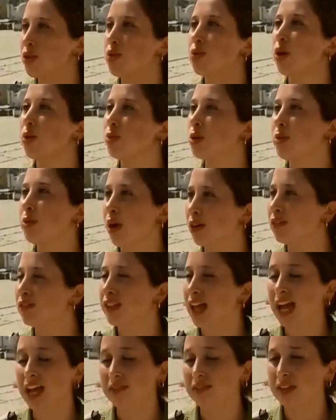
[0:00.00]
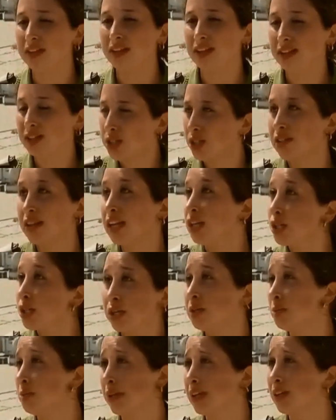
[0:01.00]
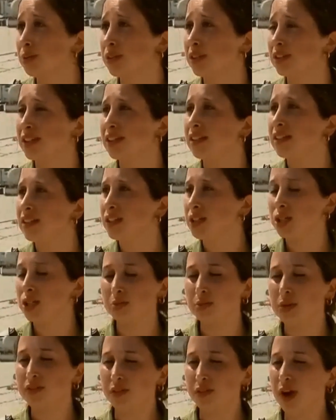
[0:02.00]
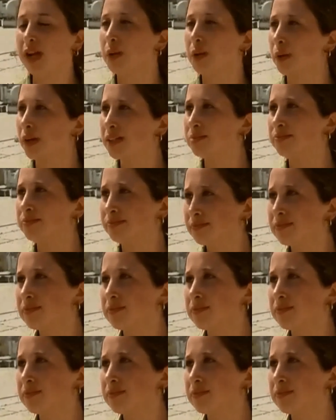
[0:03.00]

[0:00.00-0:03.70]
almost a normal part of life, and it shouldn't be. It really shouldn't be for anyone.